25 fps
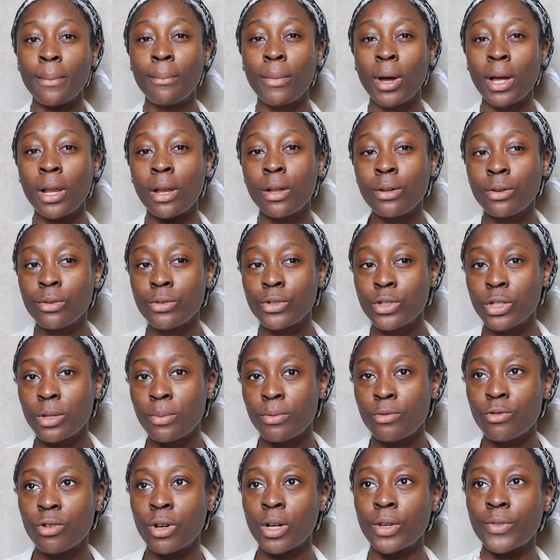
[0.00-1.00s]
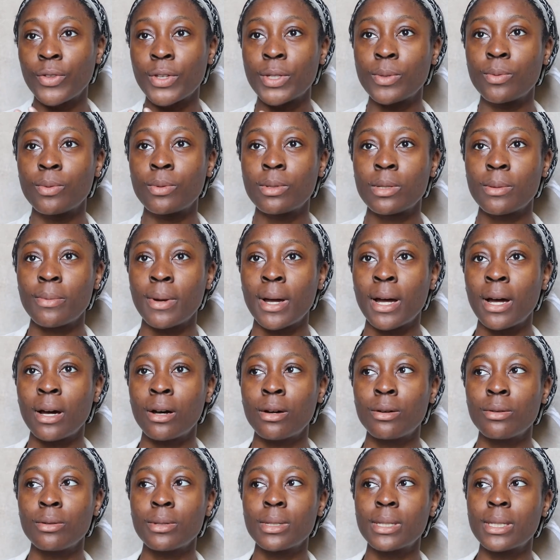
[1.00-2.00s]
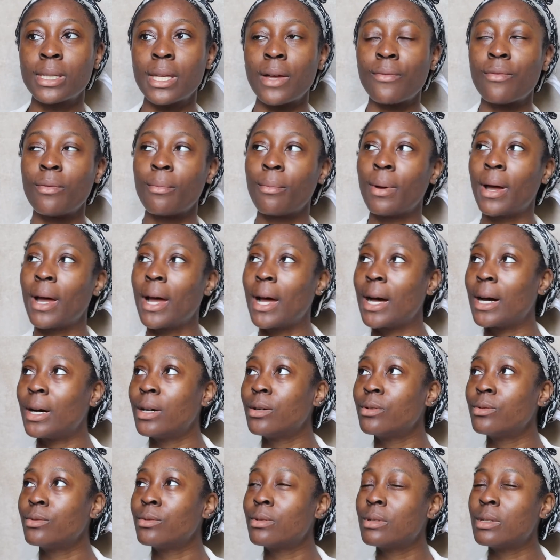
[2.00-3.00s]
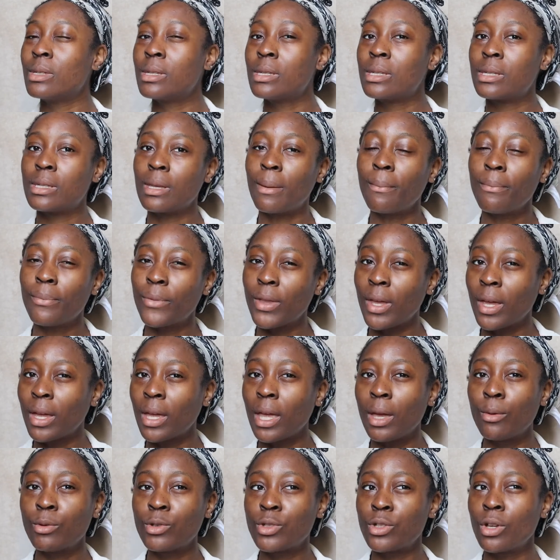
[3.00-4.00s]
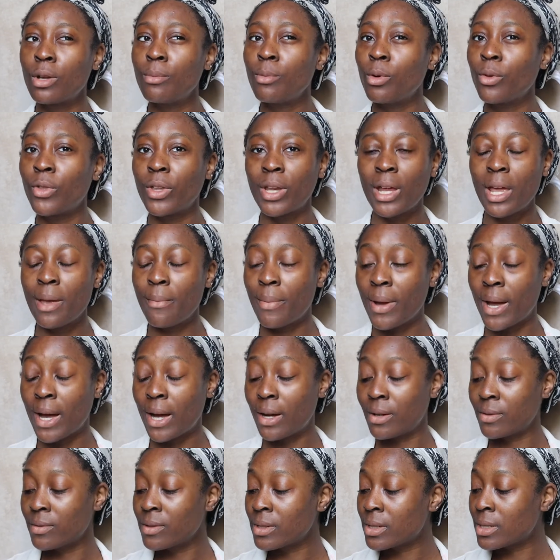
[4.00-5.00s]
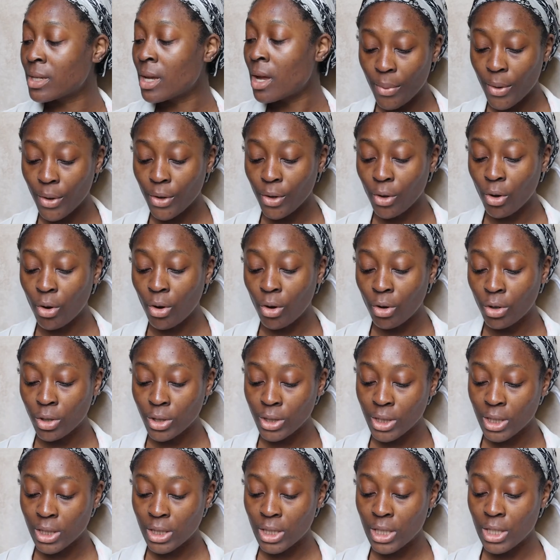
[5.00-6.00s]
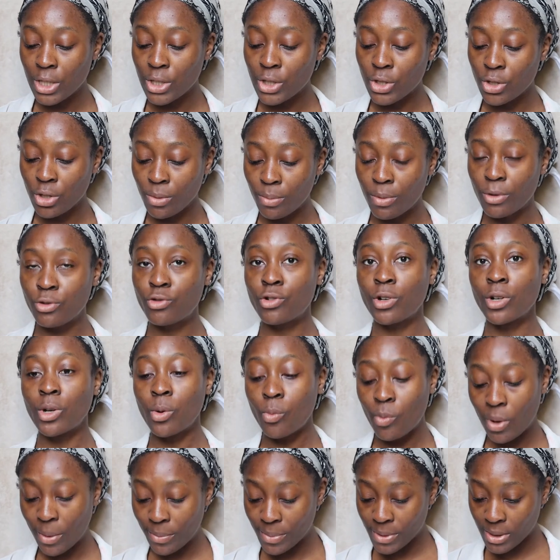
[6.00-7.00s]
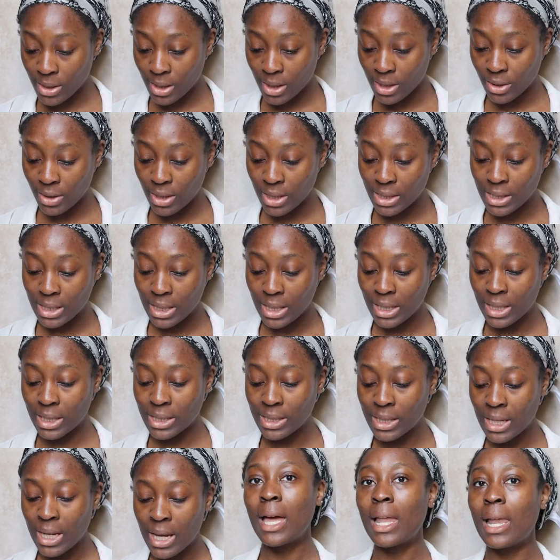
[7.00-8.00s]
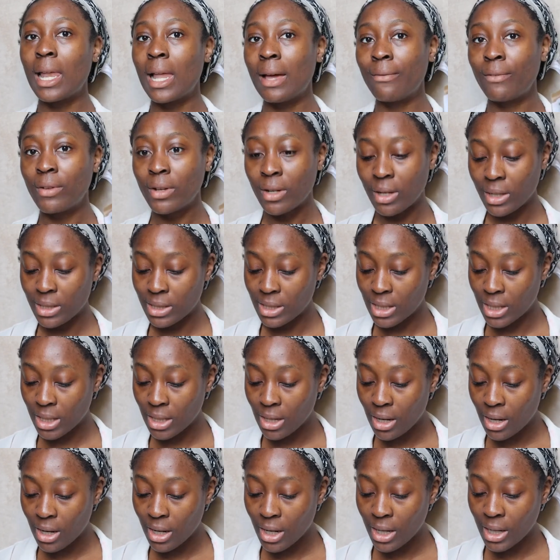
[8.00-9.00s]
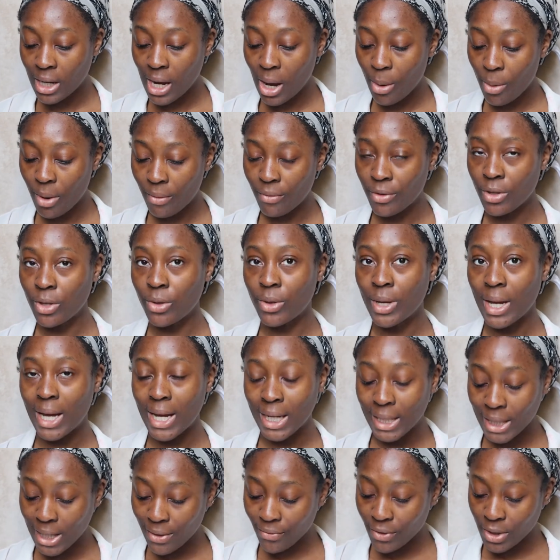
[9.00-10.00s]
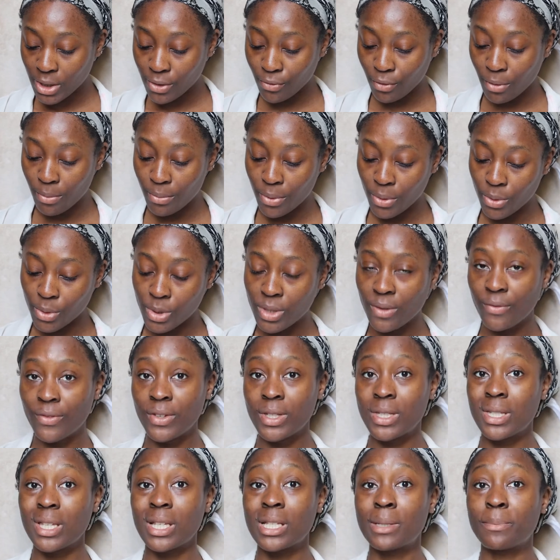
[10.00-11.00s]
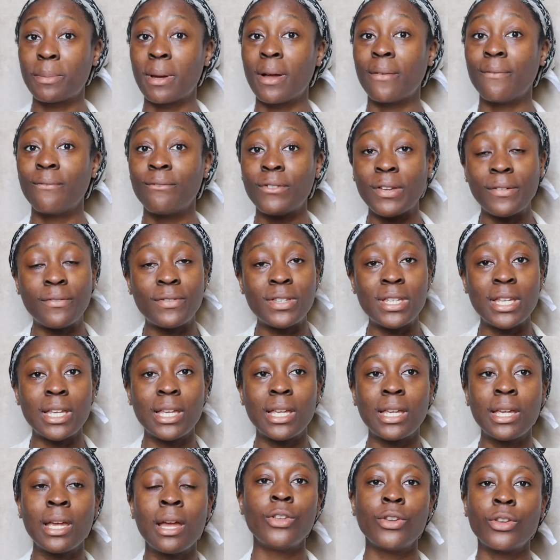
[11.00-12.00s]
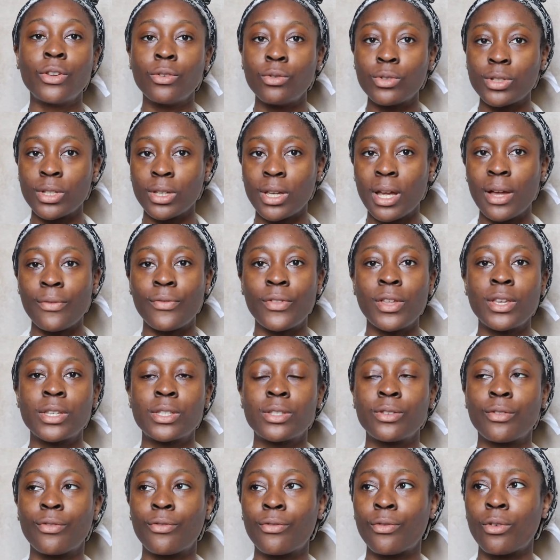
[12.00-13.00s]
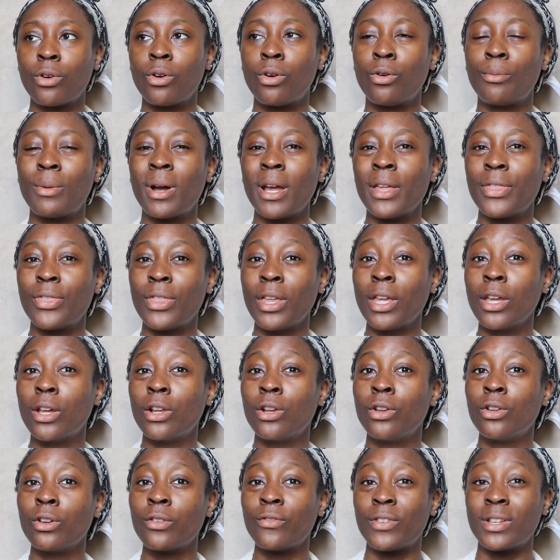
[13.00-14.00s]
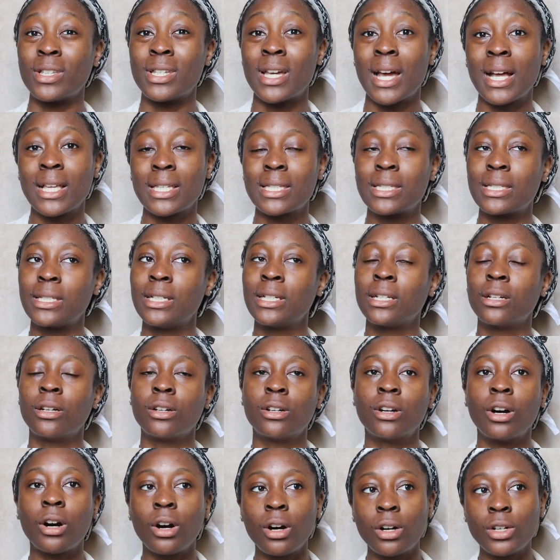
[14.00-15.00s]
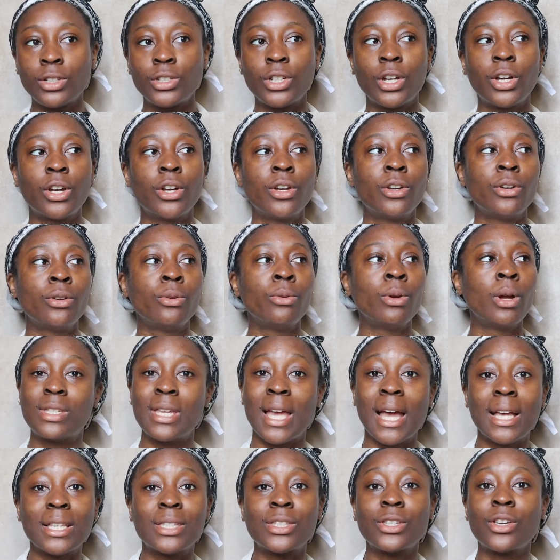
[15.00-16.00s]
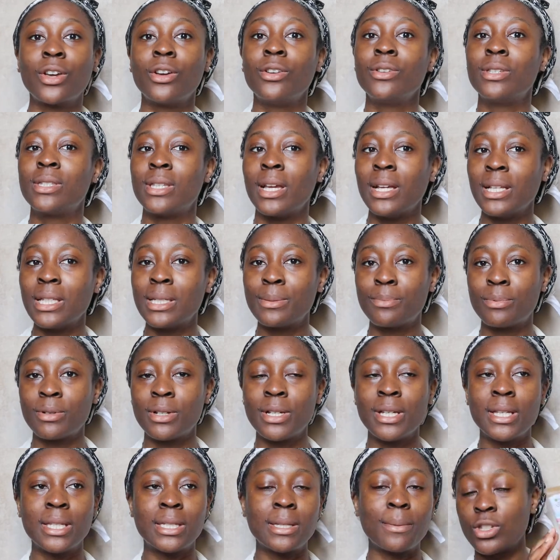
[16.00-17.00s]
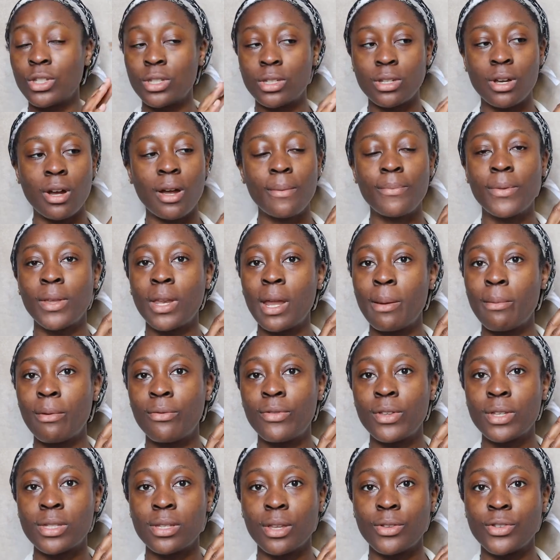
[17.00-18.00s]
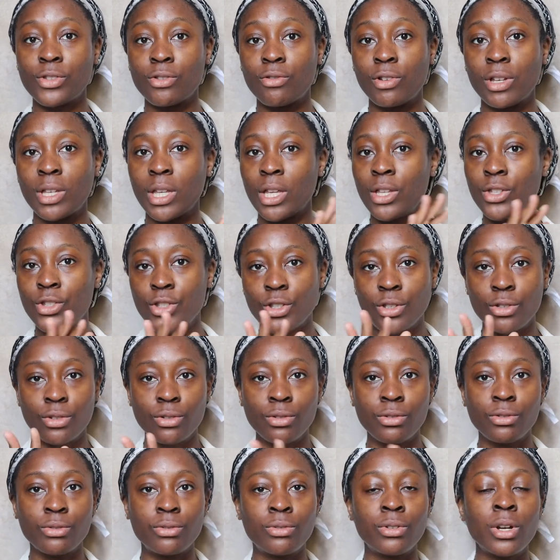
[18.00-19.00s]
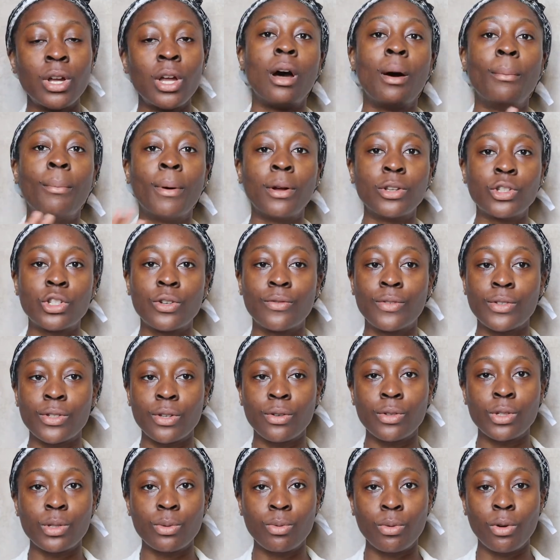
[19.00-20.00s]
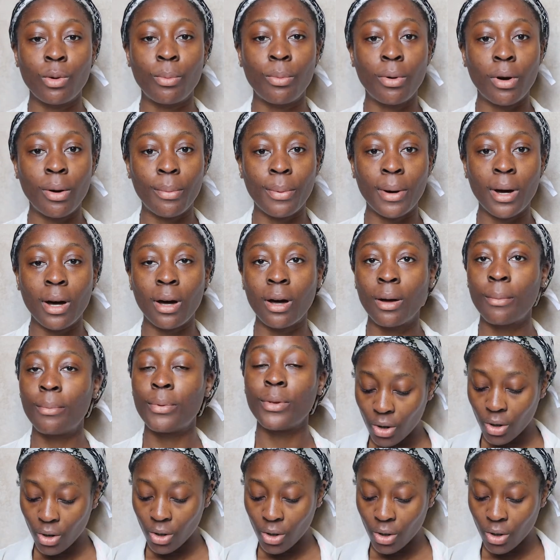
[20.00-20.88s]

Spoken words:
In my local Superdrug, this was about £7 something. It was no more than £8, but on the Superdrug website, this is £11.99. However, you can get this from Boots for £6.50. You can also get this from, I think, Look Fantastic, Ocado, Tesco, Sainsbury's. Just type the name of this sunscreen into Google. A bunch of results will pop up.